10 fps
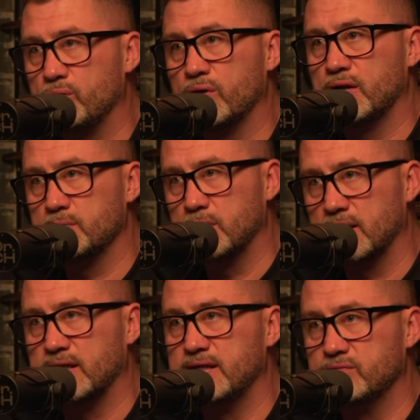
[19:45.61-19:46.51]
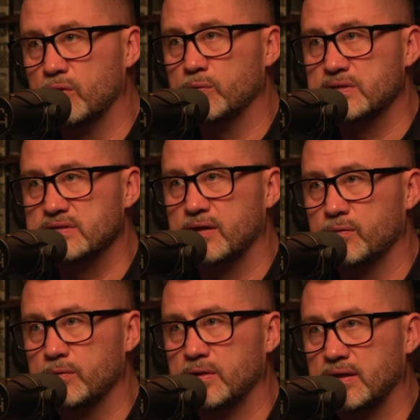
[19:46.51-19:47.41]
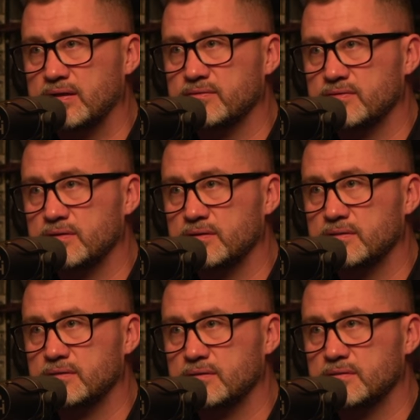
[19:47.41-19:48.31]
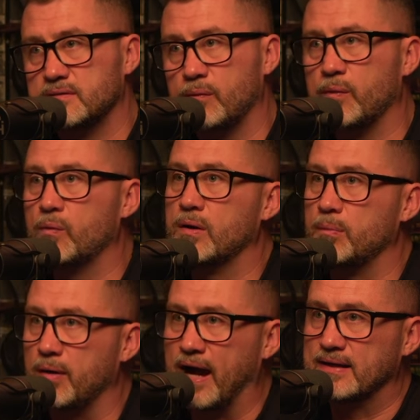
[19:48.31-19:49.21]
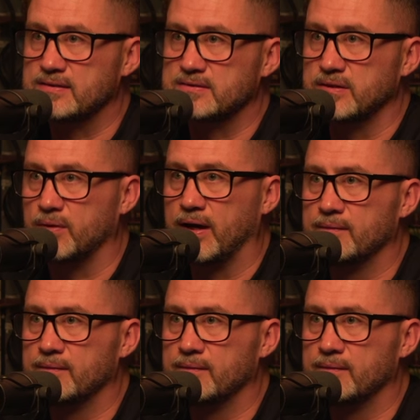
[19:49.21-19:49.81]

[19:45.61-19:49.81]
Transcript: really believe what we say we believe, and we want to practice it, right?